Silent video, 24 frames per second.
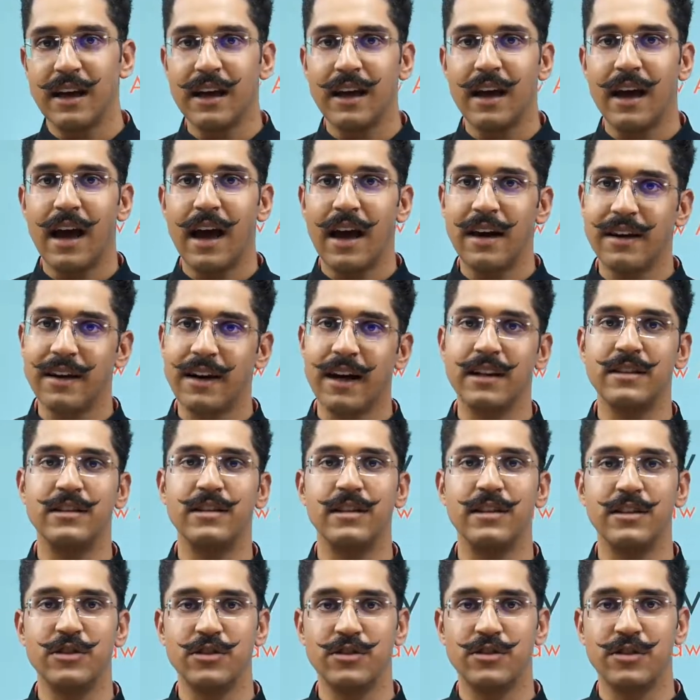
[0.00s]
and
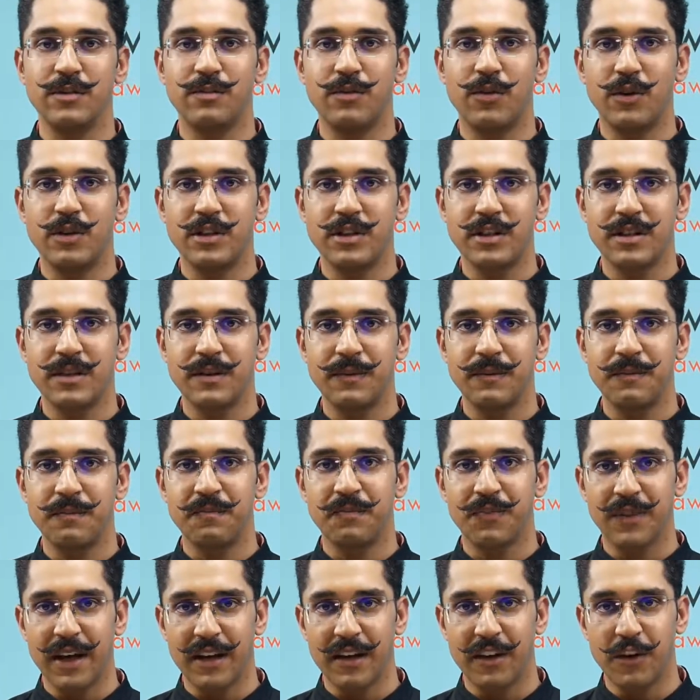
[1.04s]
cancellation reports.
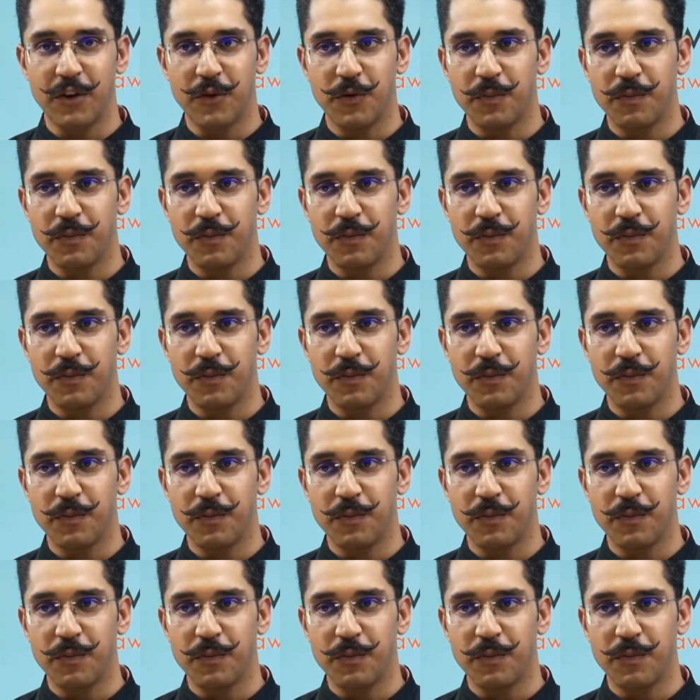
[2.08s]
Thank you.